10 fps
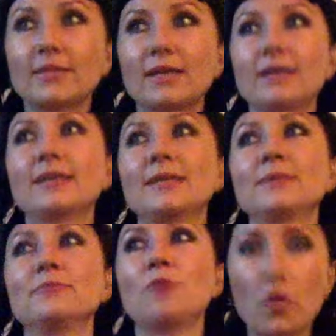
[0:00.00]

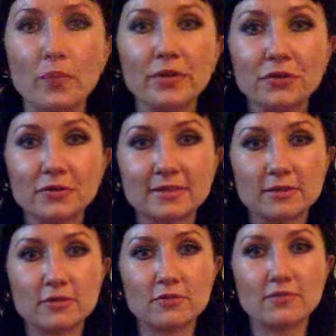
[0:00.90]
um, open
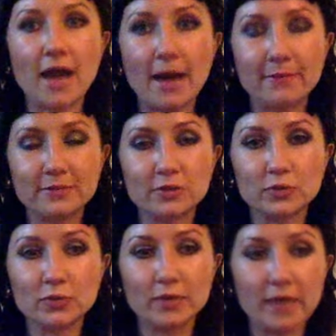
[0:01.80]
yourself up
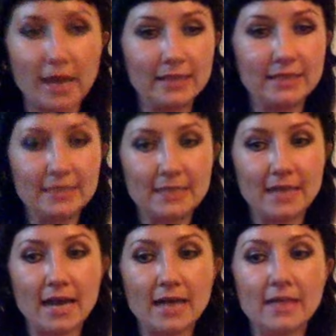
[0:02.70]
to the
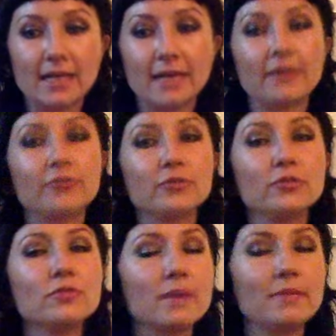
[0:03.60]
idea that you
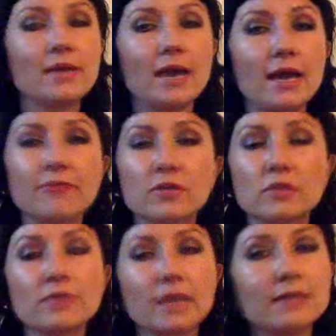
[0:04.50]
know maybe I have
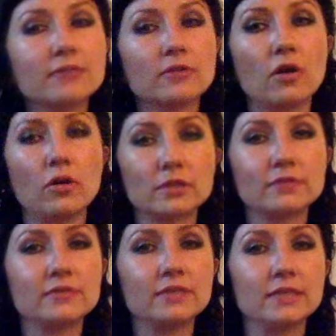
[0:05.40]
created all
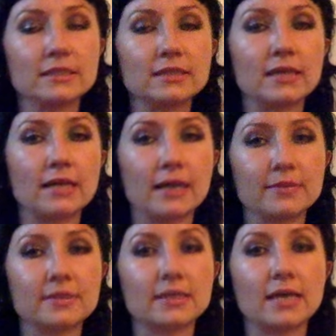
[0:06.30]
of these
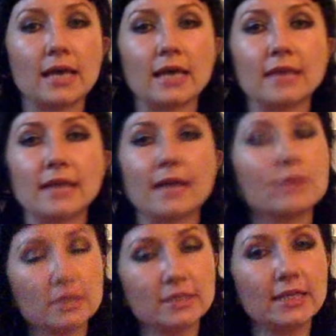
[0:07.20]
setups and I'm
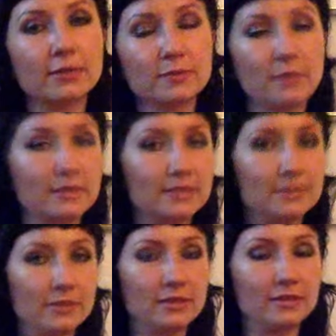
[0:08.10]
gonna take
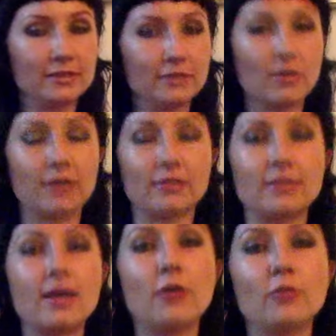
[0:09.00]
responsibility right
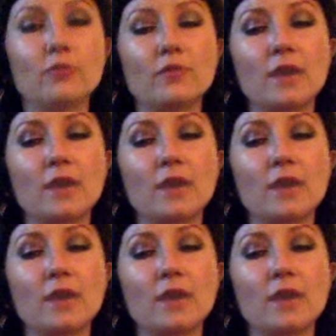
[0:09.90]
now of